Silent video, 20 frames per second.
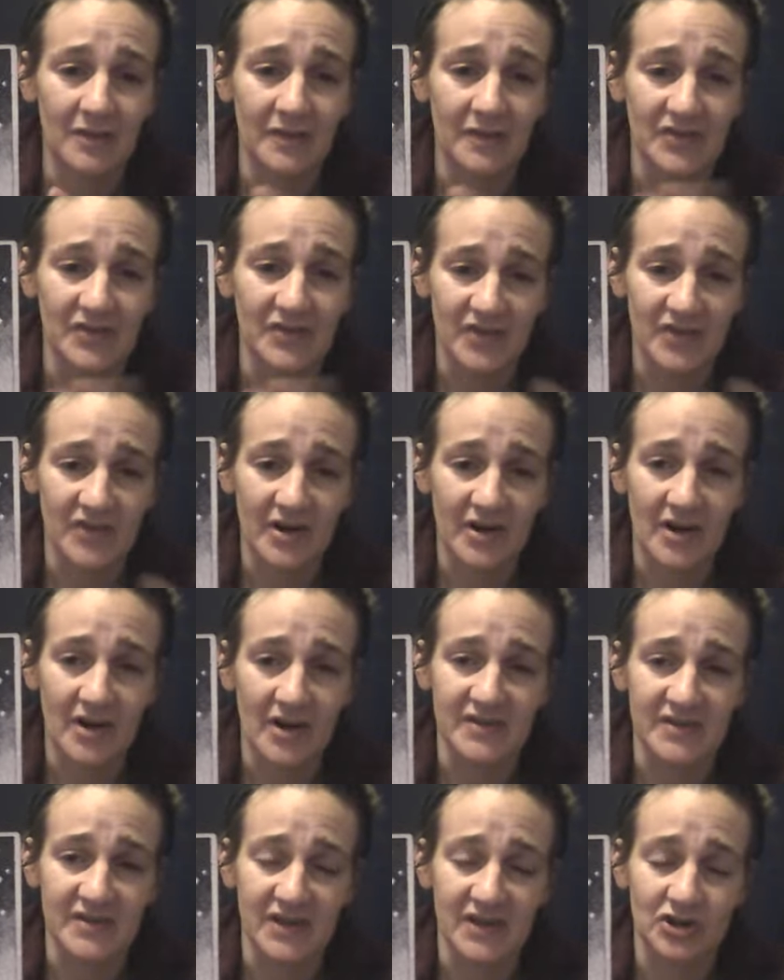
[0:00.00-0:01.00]
the star card
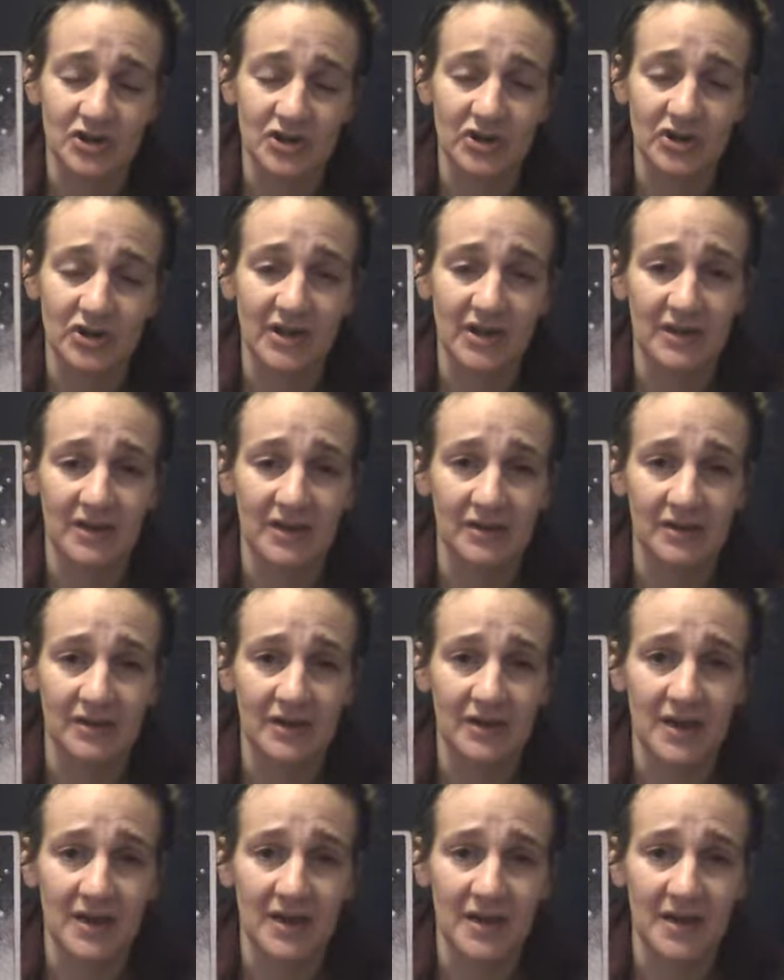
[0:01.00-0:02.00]
is ushering
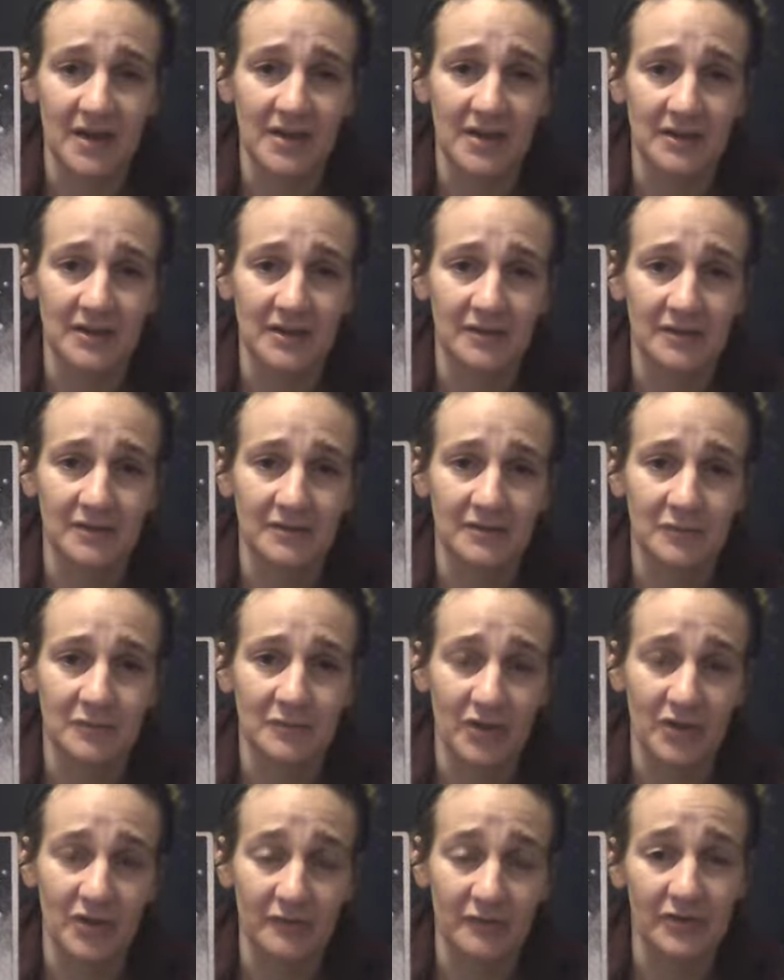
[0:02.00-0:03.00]
in a
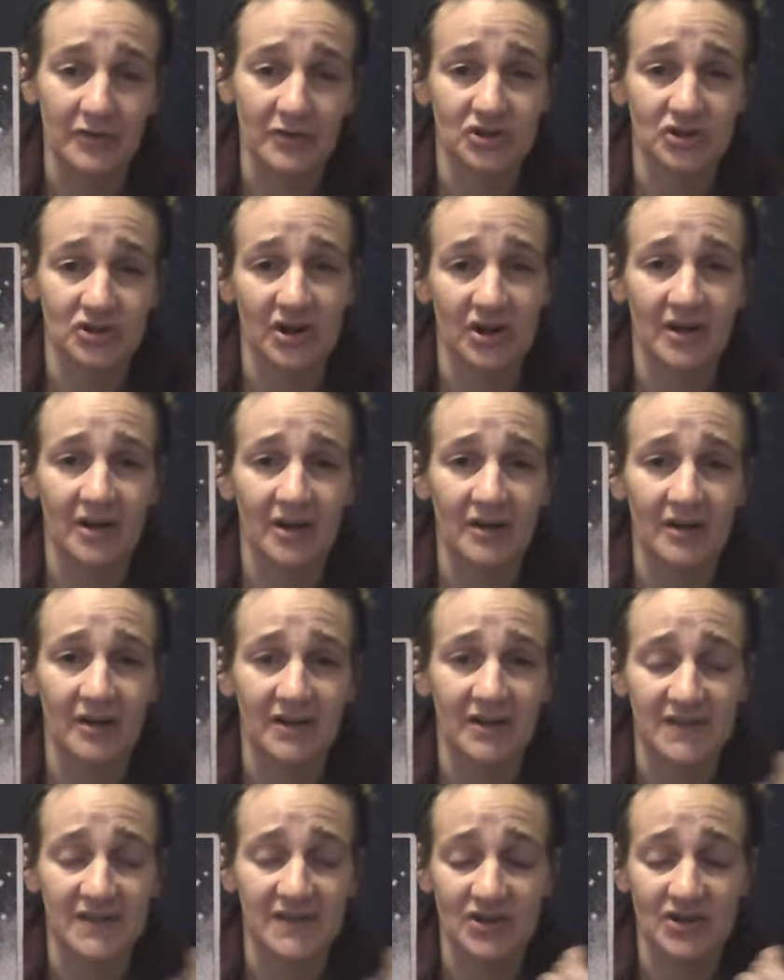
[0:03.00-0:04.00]
breath of fresh air,
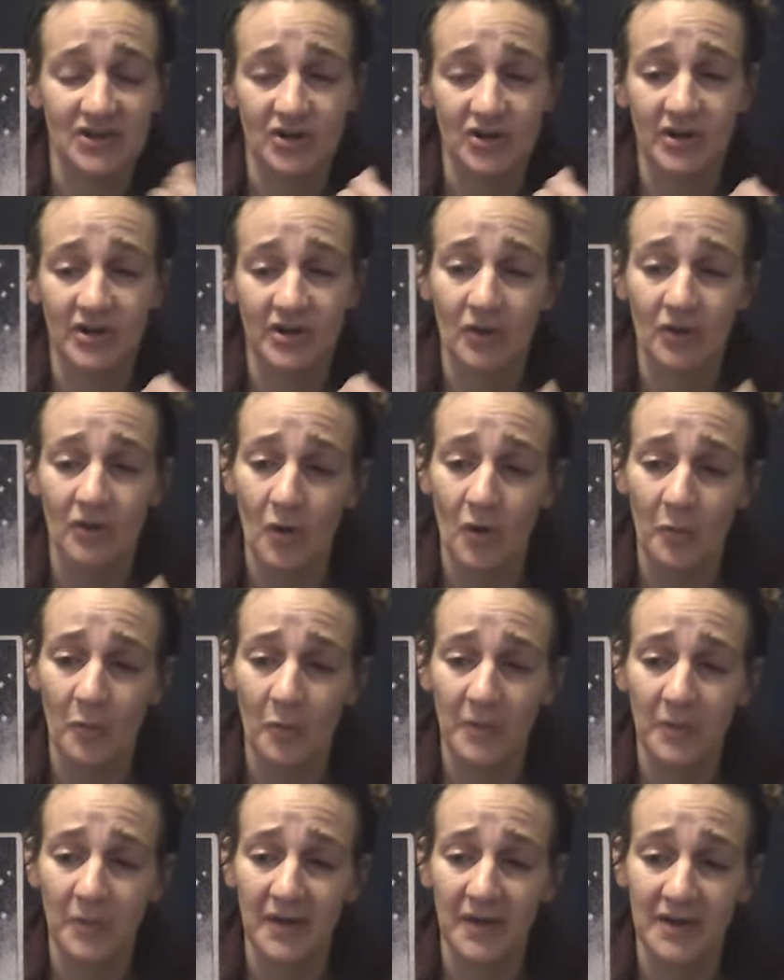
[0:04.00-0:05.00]
and it's ushering in
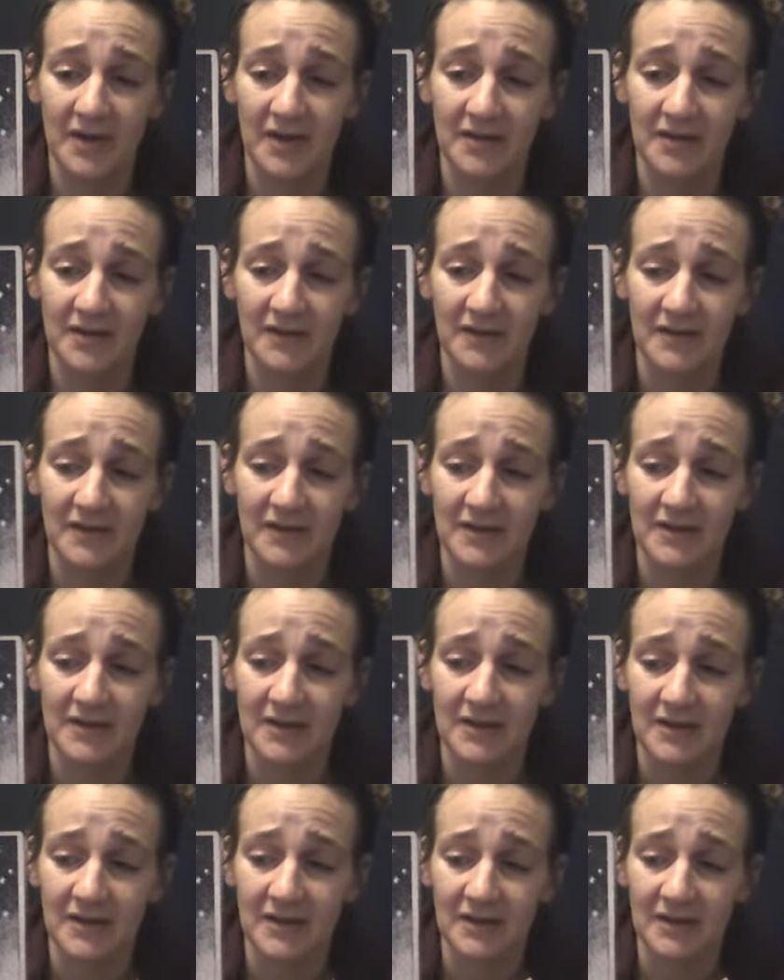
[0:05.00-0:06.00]
hope, and
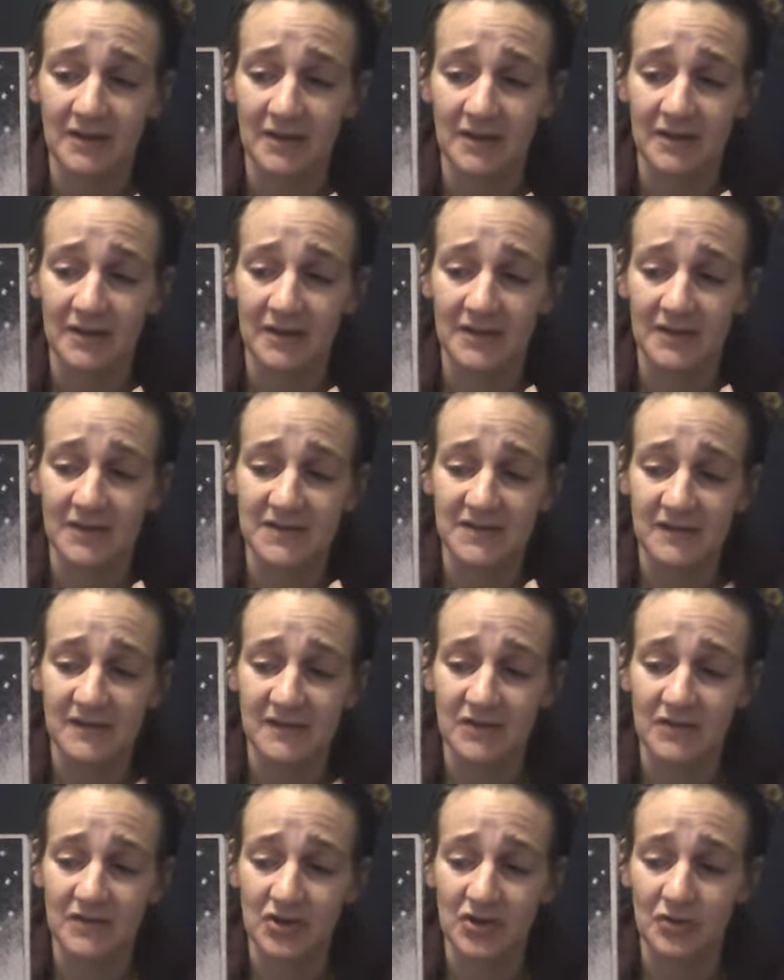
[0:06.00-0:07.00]
it's
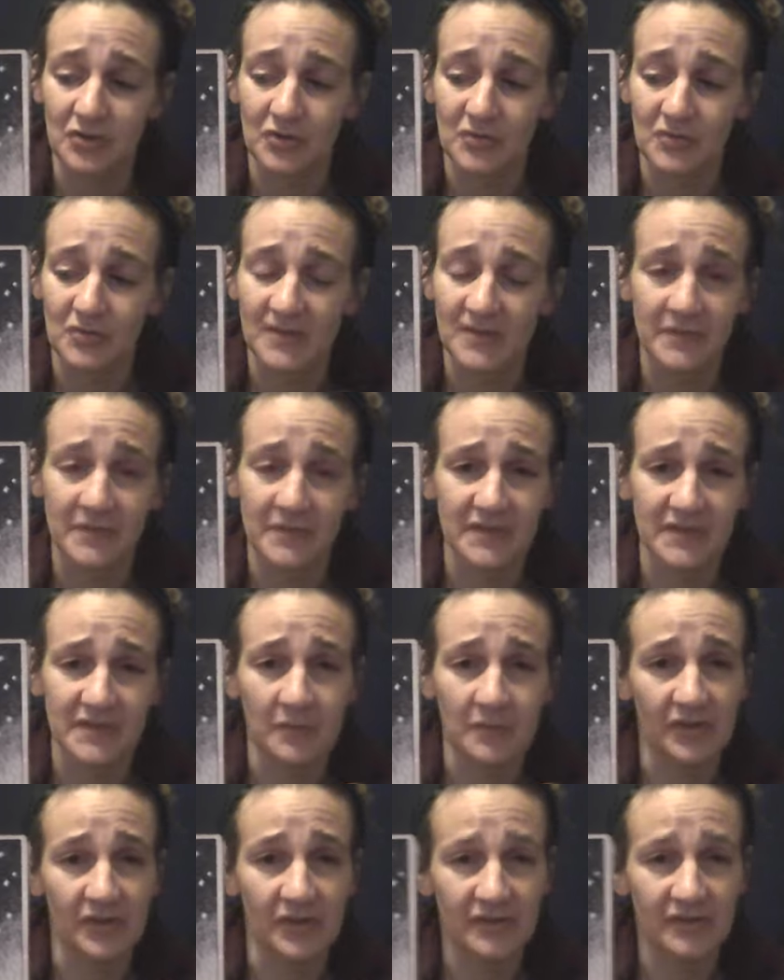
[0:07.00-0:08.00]
giving you something to
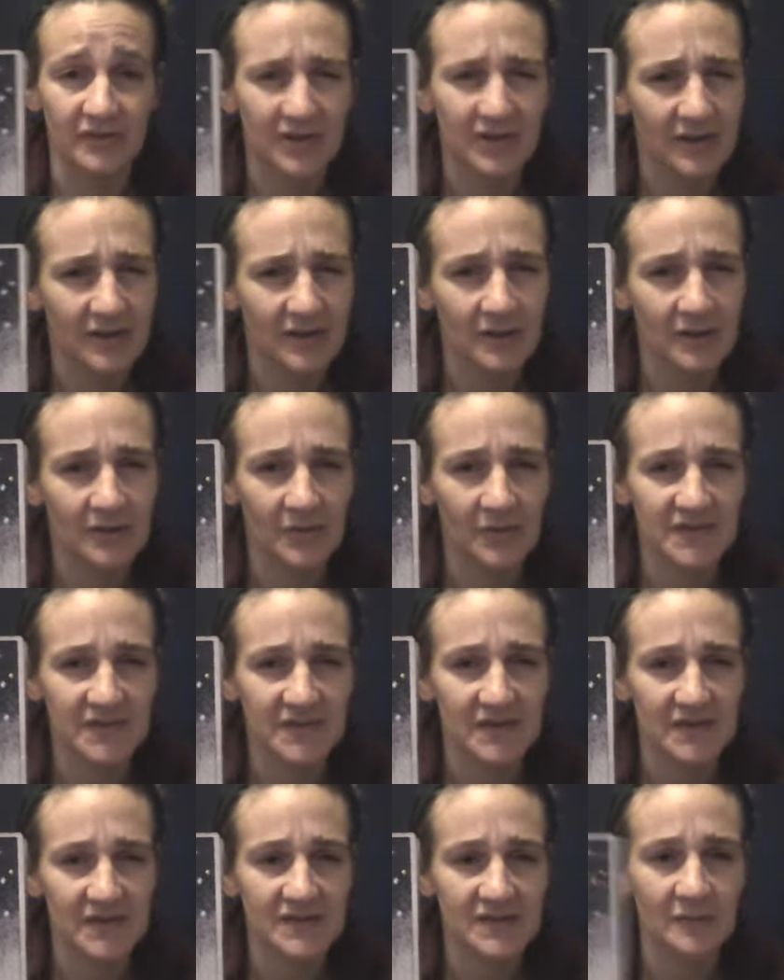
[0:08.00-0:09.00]
believe in again, I want to
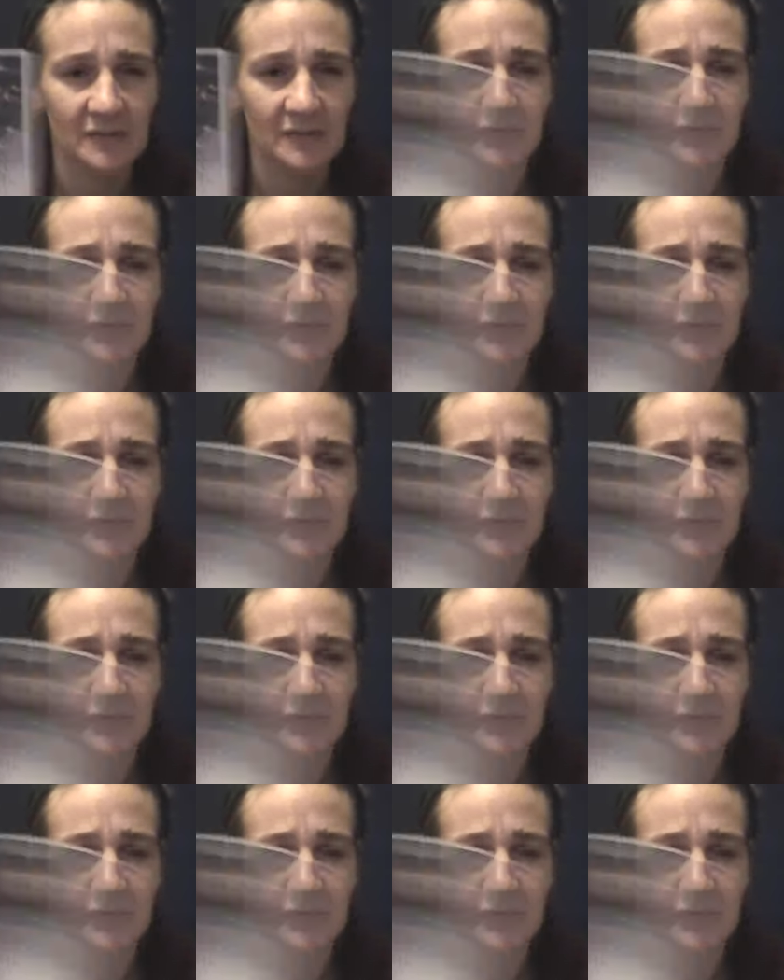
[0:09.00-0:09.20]
say to some of